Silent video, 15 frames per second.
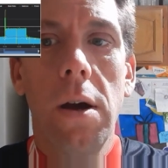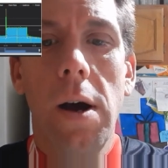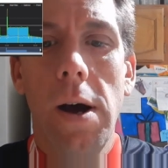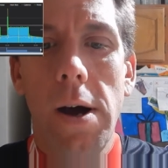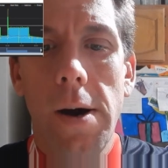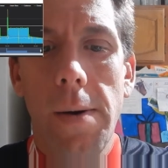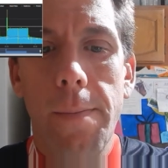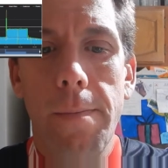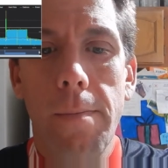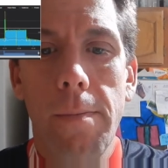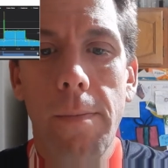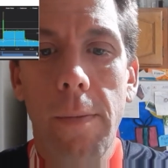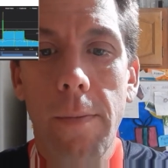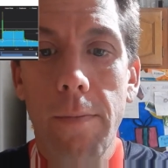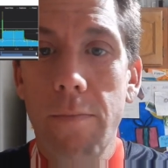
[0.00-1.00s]
Um,
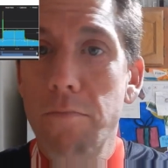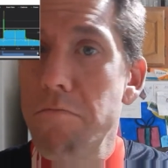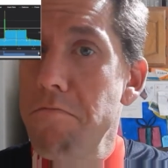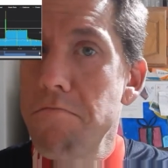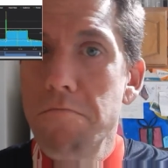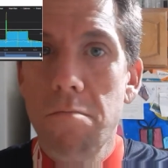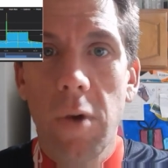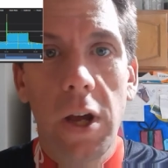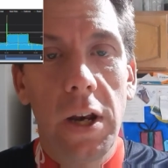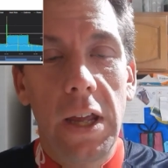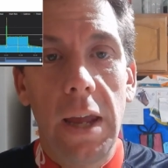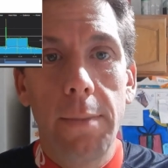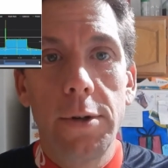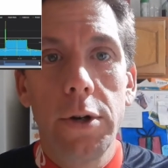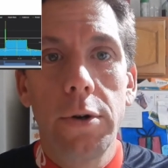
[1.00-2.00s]
gonna
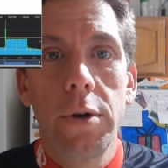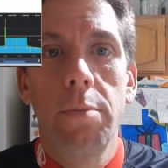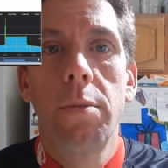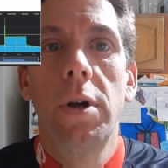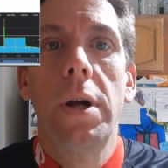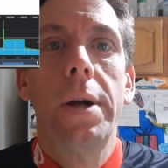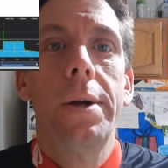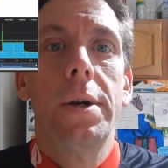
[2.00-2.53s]
keep doing them